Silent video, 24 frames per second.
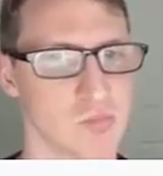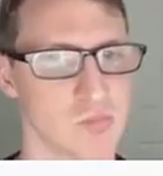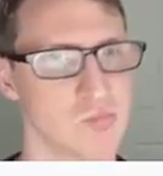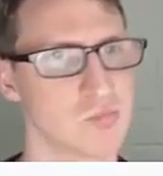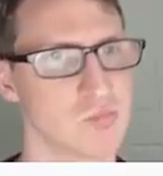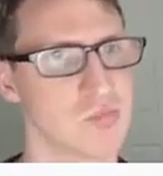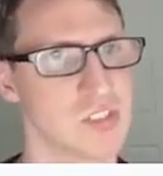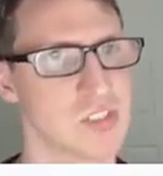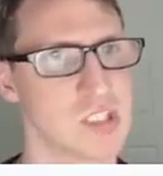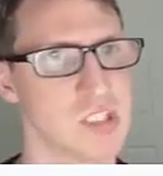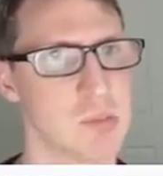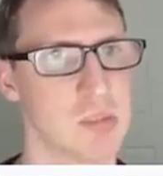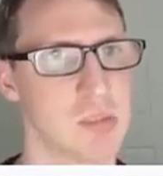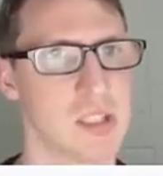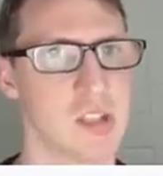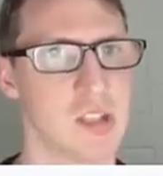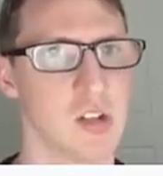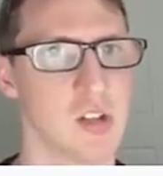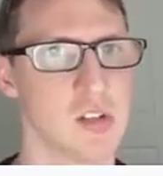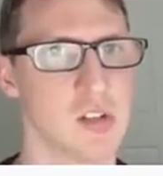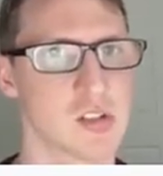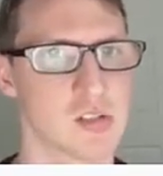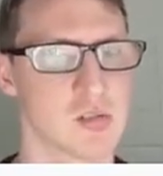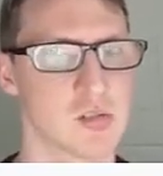simply
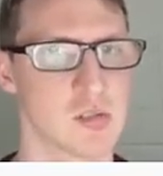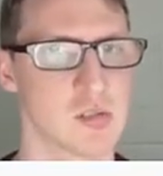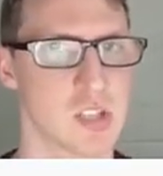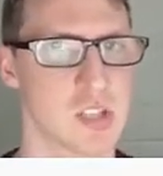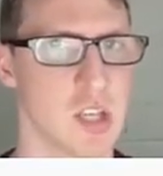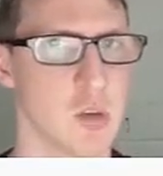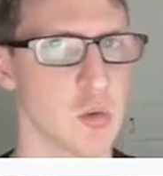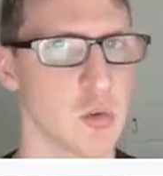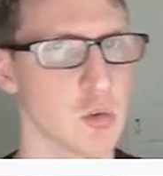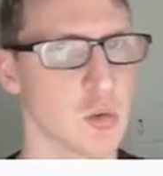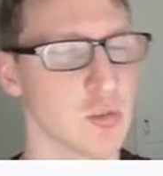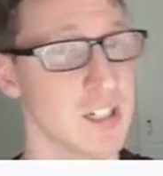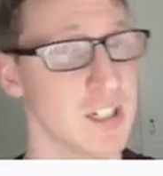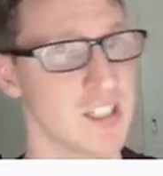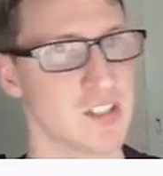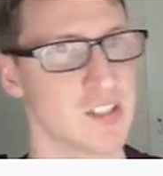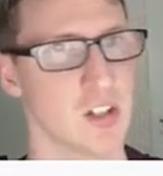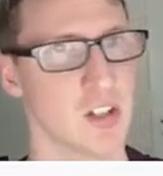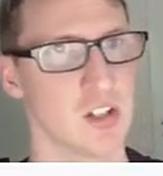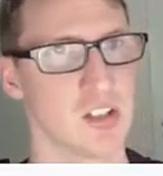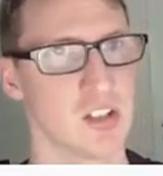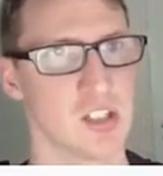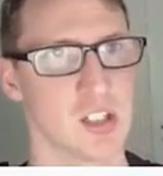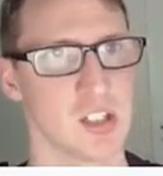Google
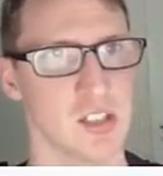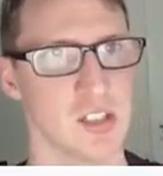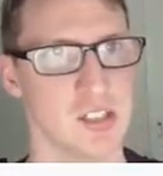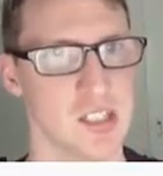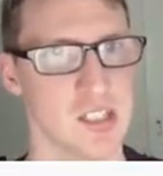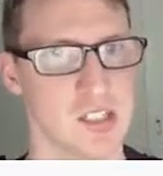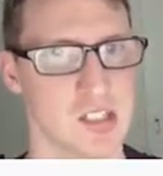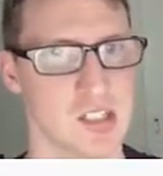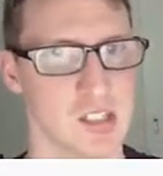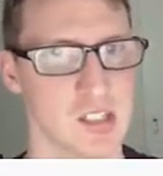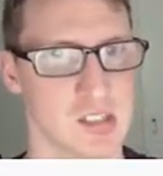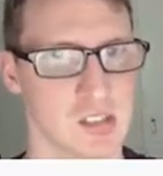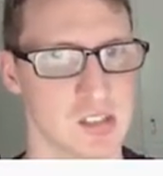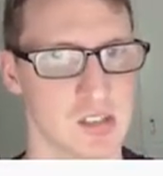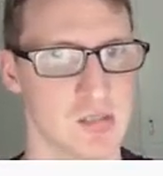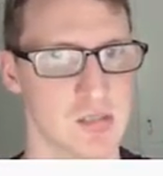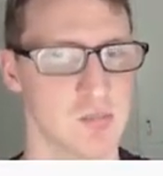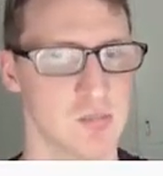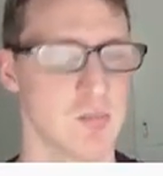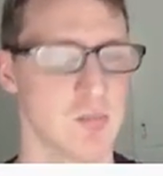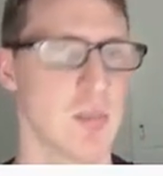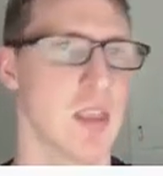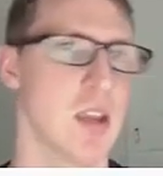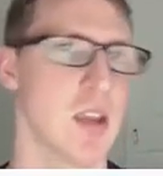researching niches,
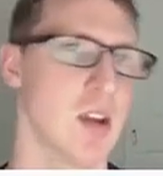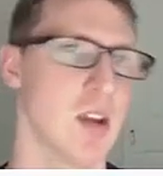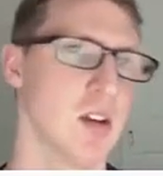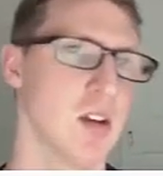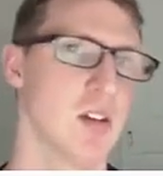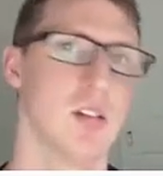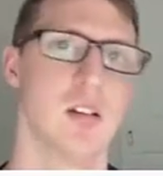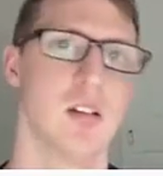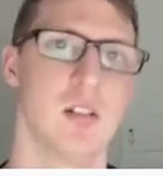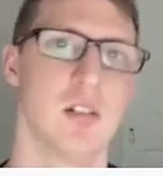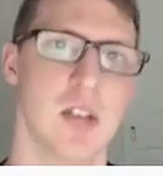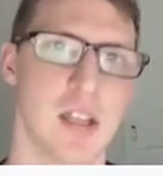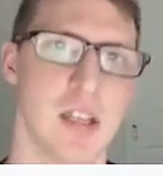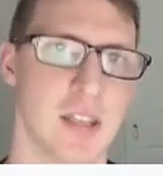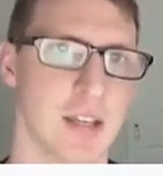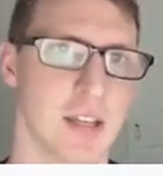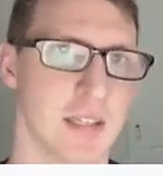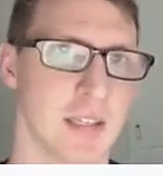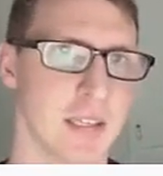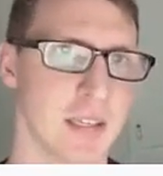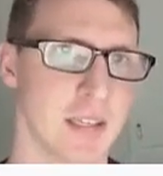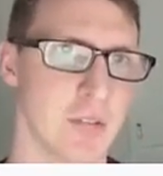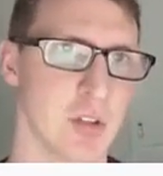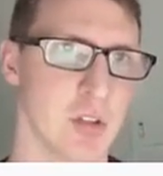and that can
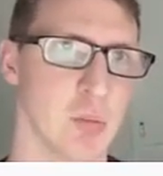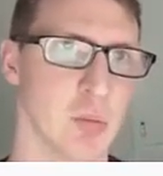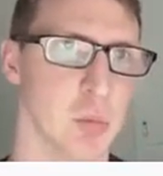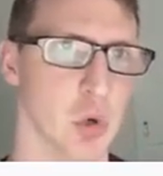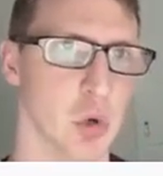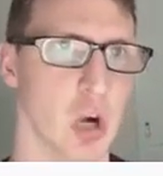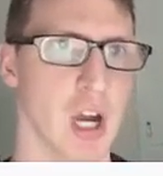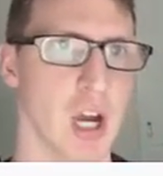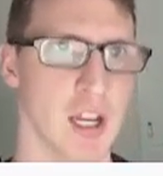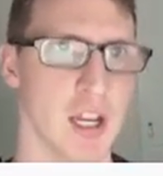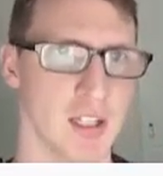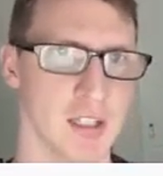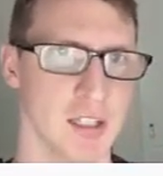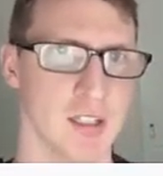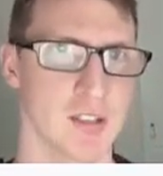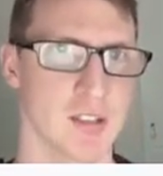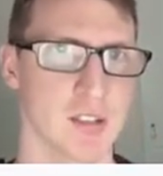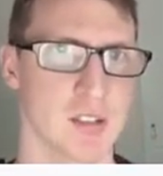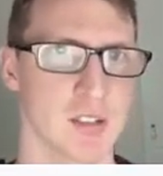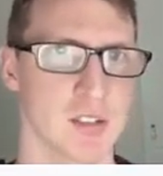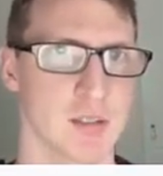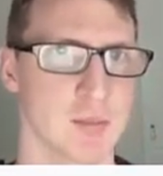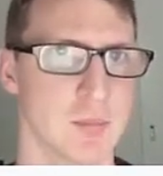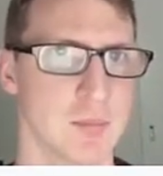give you more
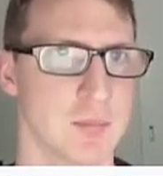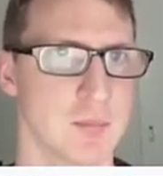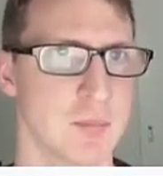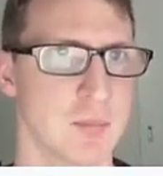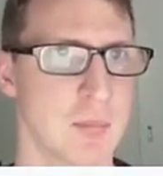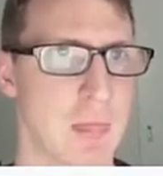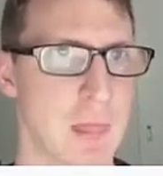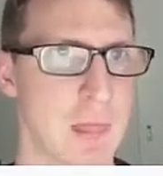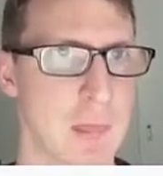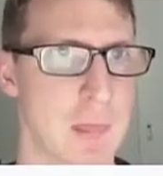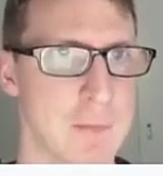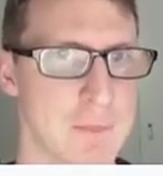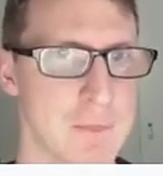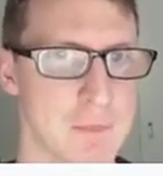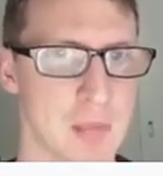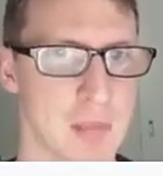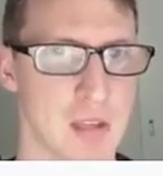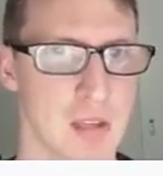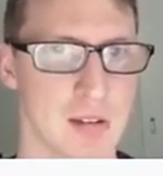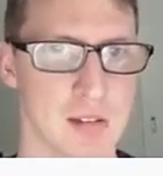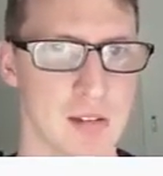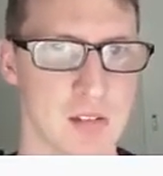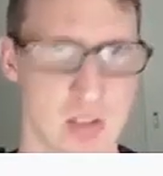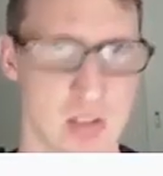ideas.
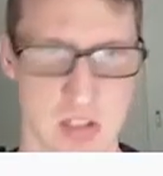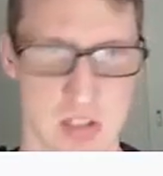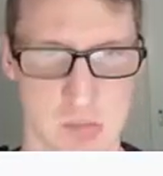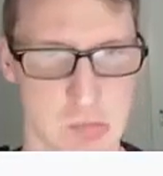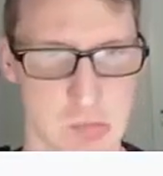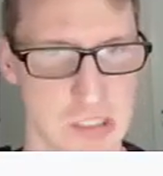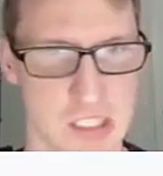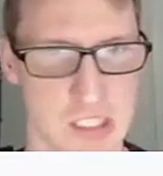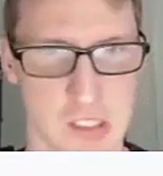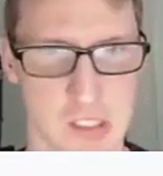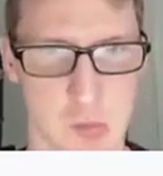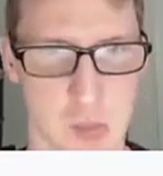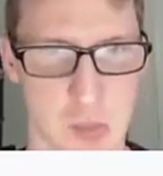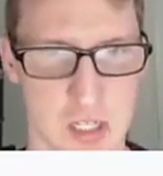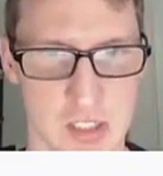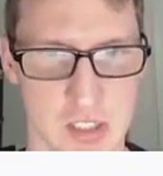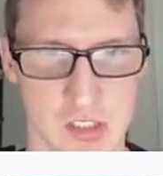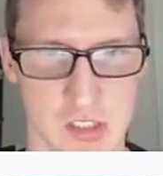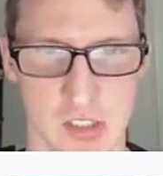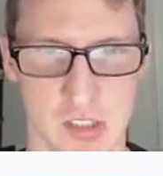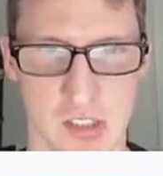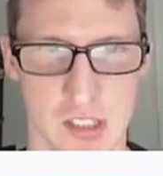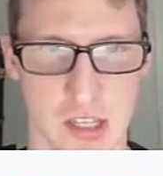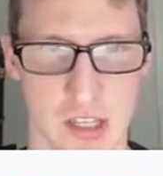So there's plenty of ways you
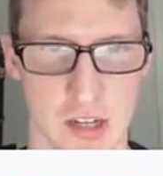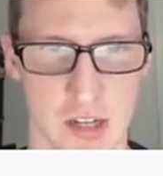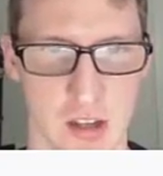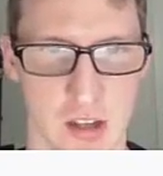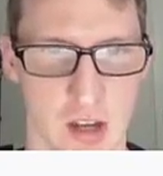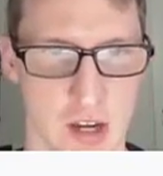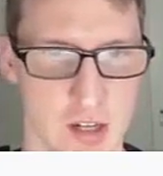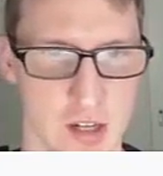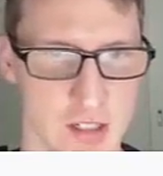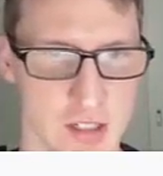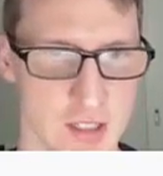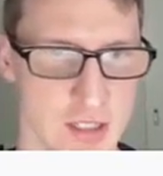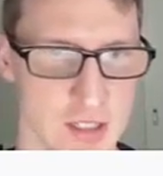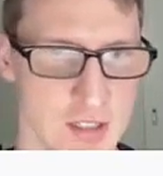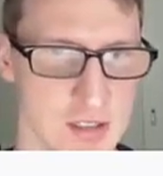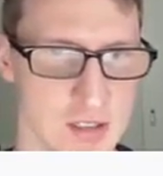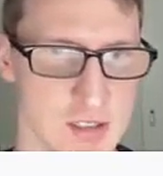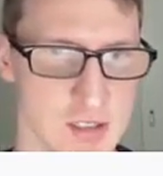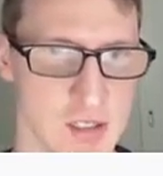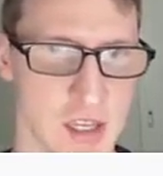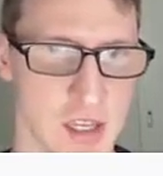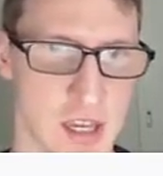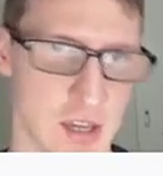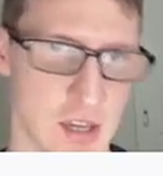can get ideas
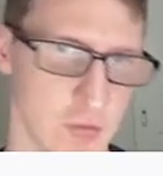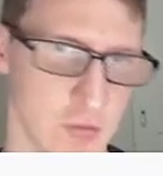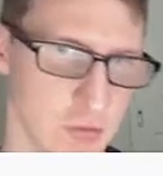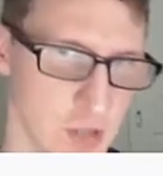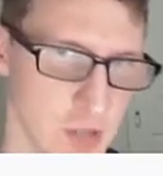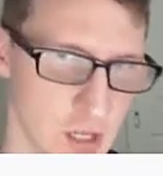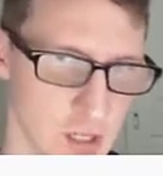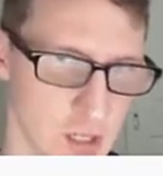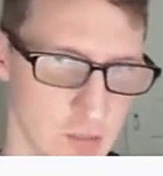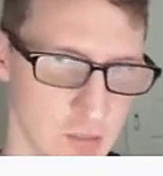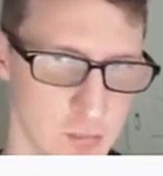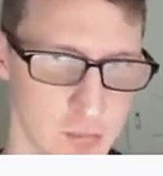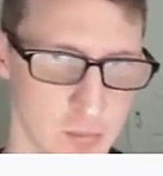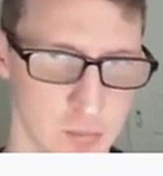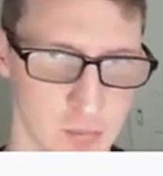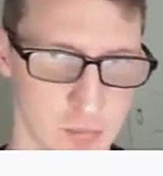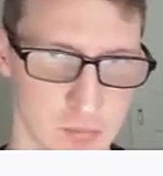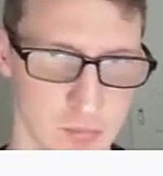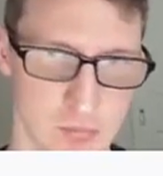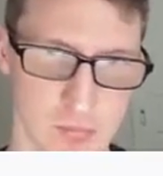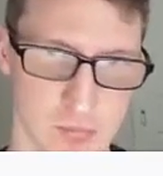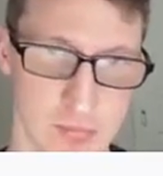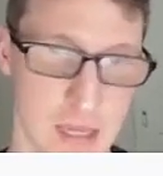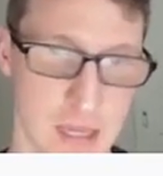and find
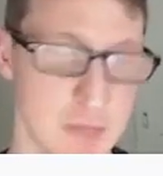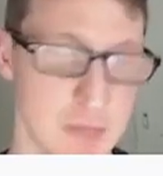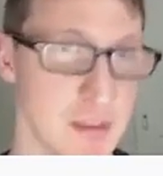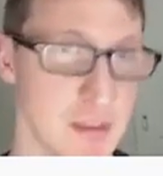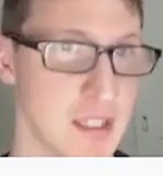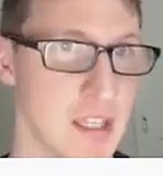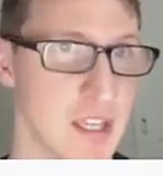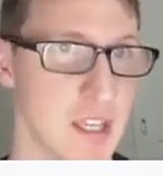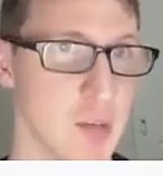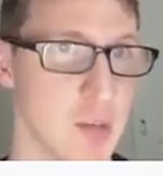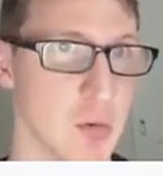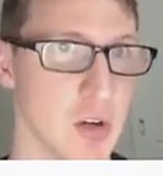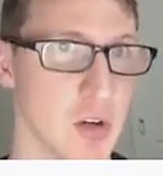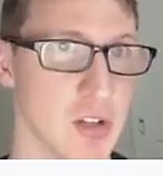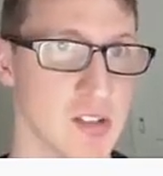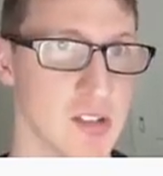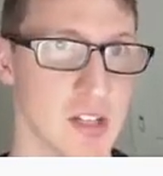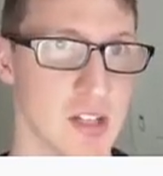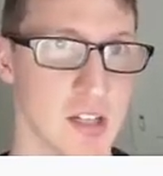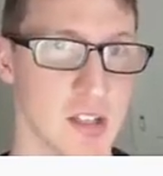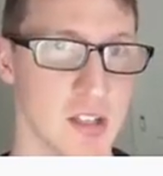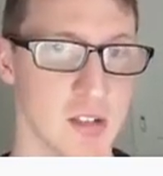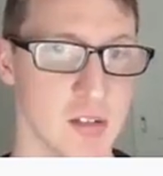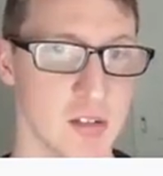maybe keywords that
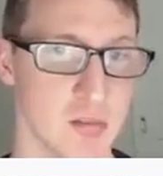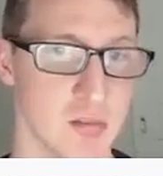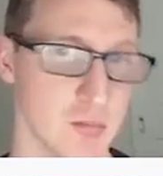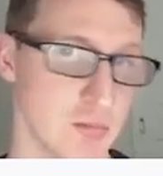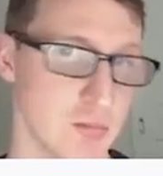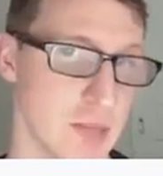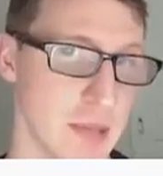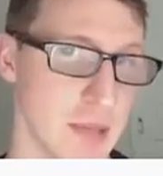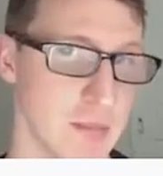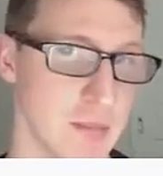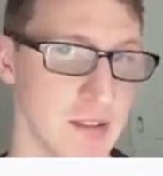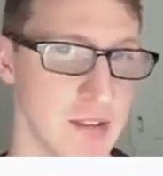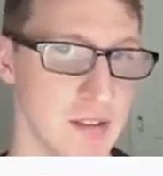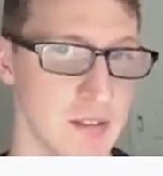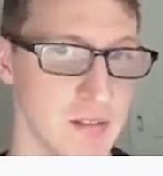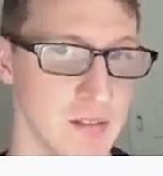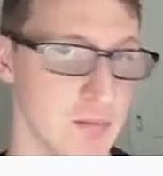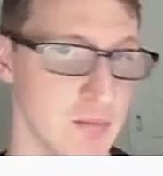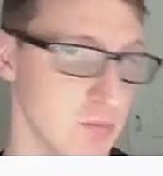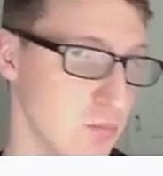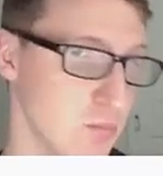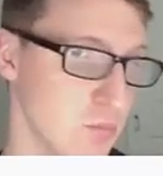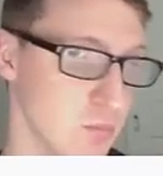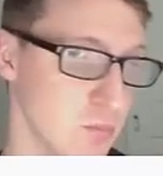are maybe
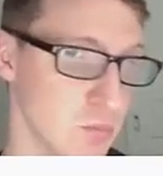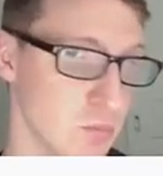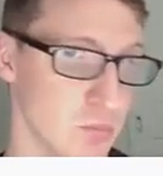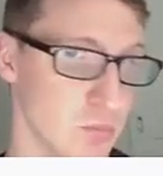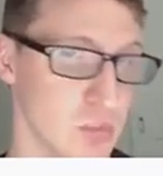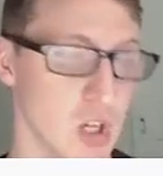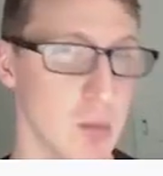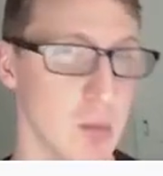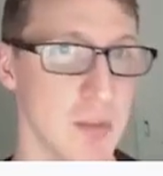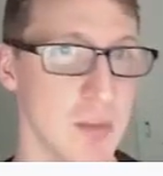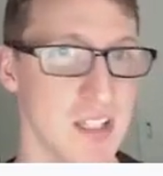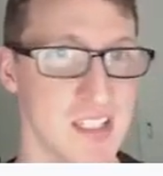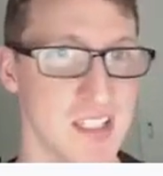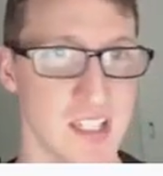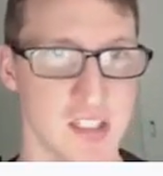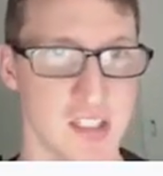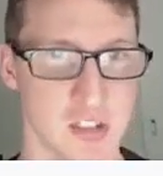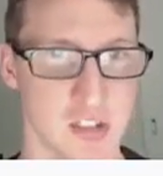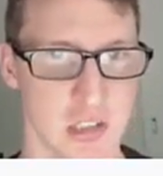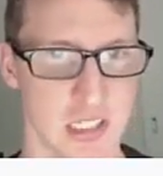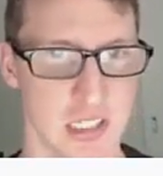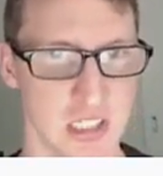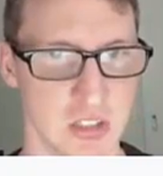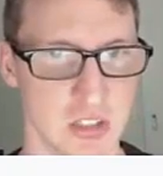topics that
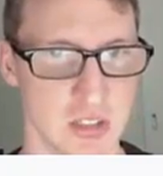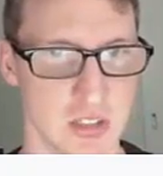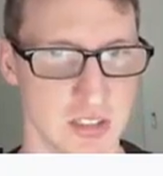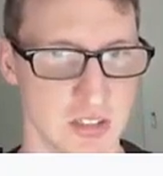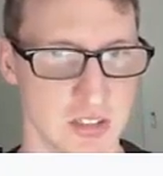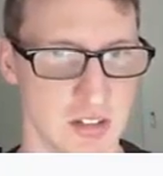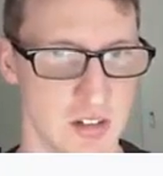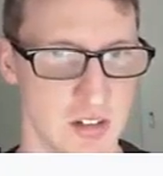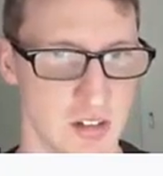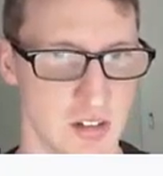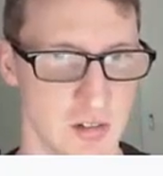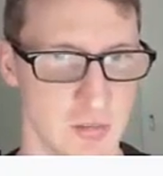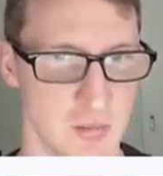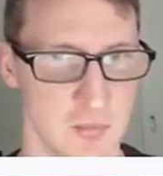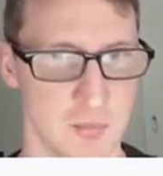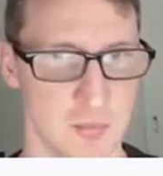you're interested in.